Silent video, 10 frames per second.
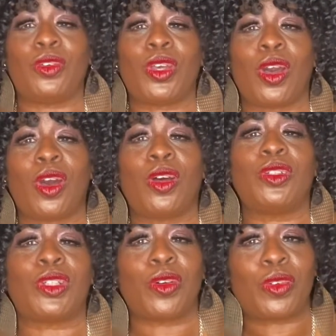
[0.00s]
y'all,
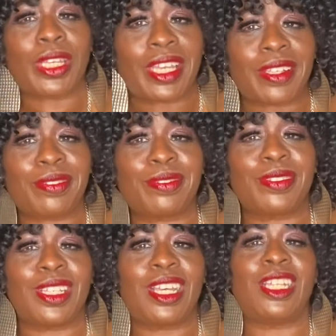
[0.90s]
don't forget
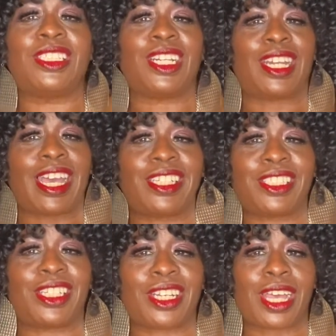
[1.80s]
to like,
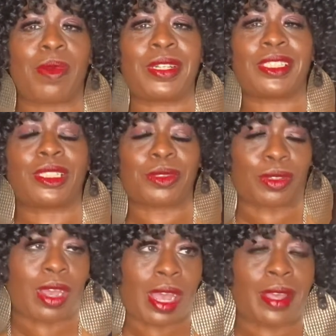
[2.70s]
share, comment, and
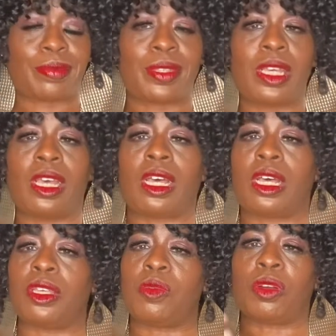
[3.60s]
subscribe.
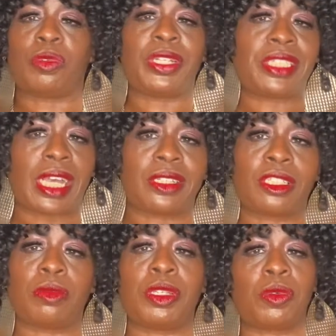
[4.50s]
You want to reach out to
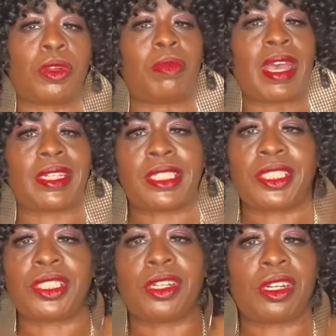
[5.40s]
me, you want to buy a
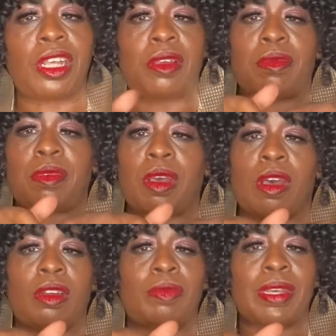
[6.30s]
t-shirt,
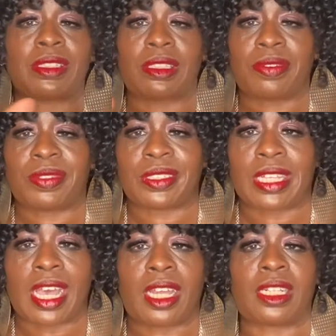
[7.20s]
all of my stuff is
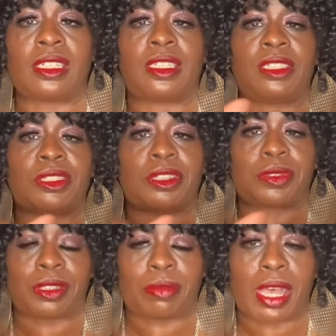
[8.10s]
down in the
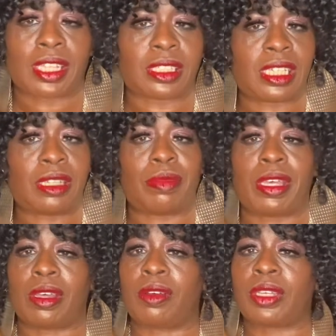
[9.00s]
description box.
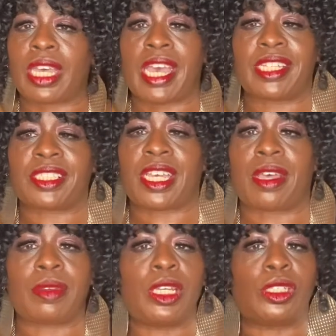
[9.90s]
Email, Cash
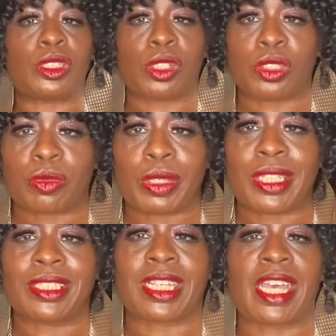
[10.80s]
App, social
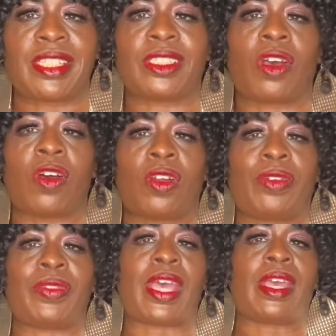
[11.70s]
media sites, all
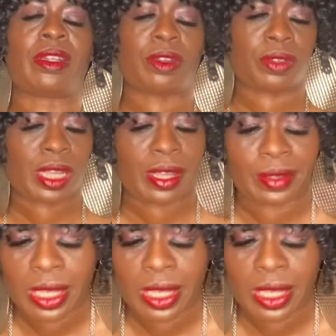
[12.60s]
of that, okay?